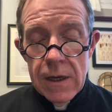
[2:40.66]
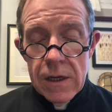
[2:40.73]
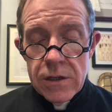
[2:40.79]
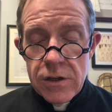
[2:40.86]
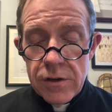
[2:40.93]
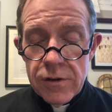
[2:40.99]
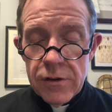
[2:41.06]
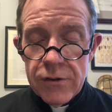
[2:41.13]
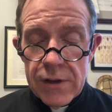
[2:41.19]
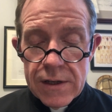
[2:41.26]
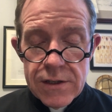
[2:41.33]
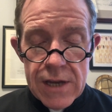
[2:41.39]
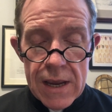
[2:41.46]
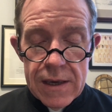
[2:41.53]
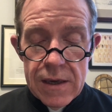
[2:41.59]
Jesus said,
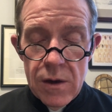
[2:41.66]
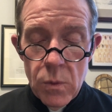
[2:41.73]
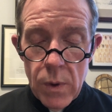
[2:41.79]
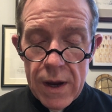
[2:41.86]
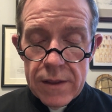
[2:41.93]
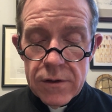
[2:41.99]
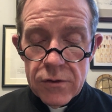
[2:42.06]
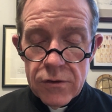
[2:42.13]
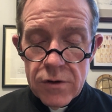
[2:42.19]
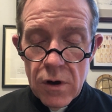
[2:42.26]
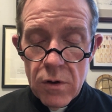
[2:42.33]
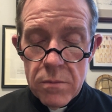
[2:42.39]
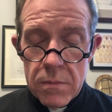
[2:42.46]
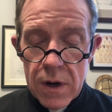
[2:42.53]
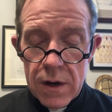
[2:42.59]
'Take ye away the
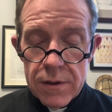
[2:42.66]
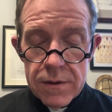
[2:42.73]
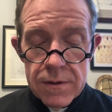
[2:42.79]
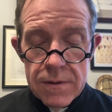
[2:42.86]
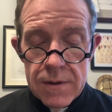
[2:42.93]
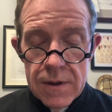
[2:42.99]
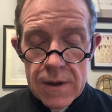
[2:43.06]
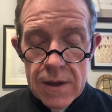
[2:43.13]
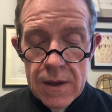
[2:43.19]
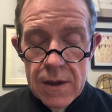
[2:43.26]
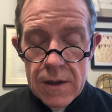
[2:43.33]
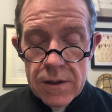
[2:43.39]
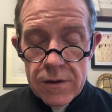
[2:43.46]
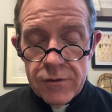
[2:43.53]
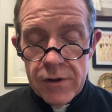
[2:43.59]
stone, Martha.'
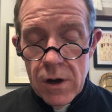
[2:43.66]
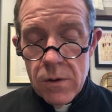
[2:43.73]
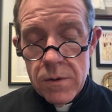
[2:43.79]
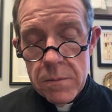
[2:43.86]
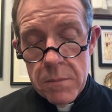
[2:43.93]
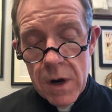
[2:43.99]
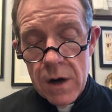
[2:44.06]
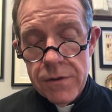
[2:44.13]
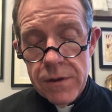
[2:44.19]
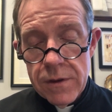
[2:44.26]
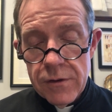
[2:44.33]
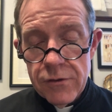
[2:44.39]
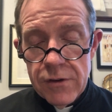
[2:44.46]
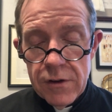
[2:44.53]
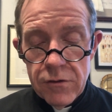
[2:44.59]
The stone, Martha,
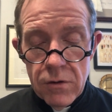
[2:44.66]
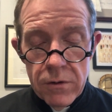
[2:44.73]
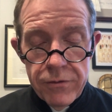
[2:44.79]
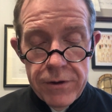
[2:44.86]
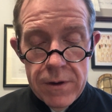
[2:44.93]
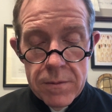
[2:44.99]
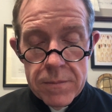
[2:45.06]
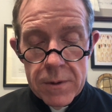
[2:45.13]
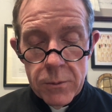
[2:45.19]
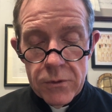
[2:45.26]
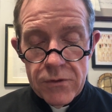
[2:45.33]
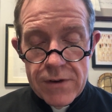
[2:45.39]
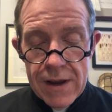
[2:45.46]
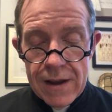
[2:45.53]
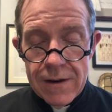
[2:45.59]
the sister of him that
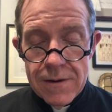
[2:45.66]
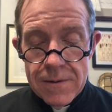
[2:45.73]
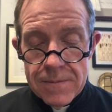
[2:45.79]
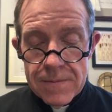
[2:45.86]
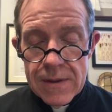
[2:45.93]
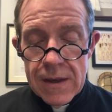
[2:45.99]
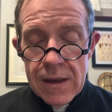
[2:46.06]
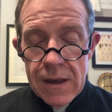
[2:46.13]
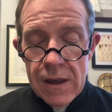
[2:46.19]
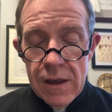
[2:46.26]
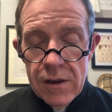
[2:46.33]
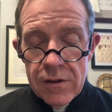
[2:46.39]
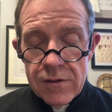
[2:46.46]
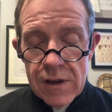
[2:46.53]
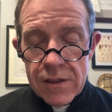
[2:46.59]
was dead,
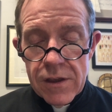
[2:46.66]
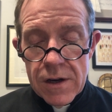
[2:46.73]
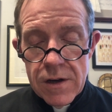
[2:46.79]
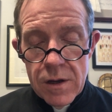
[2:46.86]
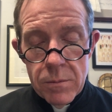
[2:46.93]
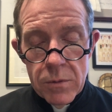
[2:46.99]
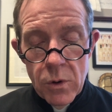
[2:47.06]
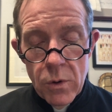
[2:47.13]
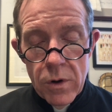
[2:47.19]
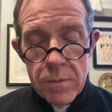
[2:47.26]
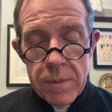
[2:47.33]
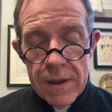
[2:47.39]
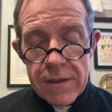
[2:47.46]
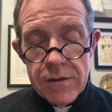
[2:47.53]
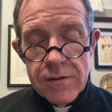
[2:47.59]
saith unto him, 'Lord,
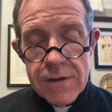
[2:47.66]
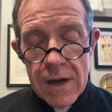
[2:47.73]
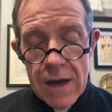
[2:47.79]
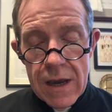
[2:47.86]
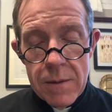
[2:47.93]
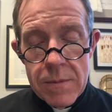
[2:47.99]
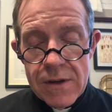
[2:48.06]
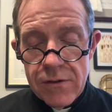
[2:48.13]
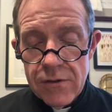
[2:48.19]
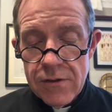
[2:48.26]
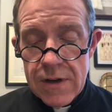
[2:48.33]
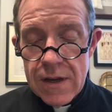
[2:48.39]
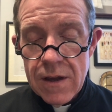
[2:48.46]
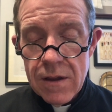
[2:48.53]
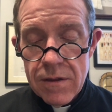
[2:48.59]
by this time he
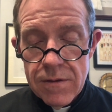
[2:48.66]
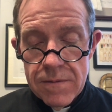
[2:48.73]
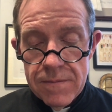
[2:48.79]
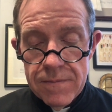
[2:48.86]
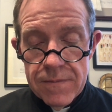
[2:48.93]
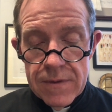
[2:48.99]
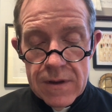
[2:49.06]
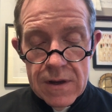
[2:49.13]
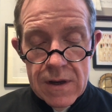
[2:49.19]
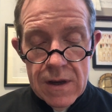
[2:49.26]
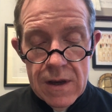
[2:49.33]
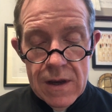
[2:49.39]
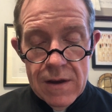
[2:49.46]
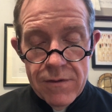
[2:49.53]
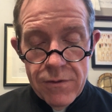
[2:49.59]
stinketh,
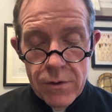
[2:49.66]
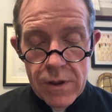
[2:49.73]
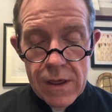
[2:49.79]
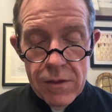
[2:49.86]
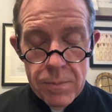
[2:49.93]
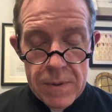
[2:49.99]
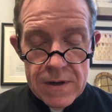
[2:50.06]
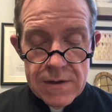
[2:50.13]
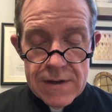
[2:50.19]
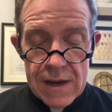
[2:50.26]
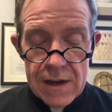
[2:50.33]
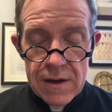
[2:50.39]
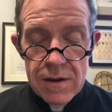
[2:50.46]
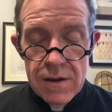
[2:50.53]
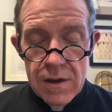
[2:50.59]
for he hath been
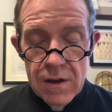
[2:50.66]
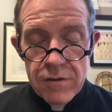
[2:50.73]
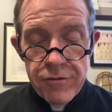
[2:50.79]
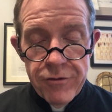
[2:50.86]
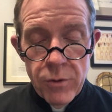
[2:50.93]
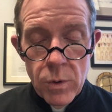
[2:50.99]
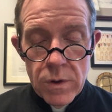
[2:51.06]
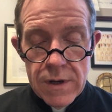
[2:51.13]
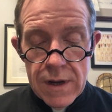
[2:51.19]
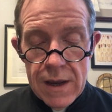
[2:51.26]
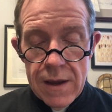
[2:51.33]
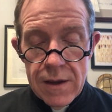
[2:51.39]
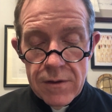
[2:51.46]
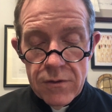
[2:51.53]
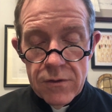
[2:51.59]
dead 4
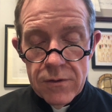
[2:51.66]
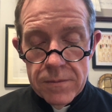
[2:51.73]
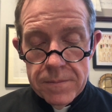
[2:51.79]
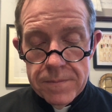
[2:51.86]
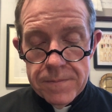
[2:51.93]
days.'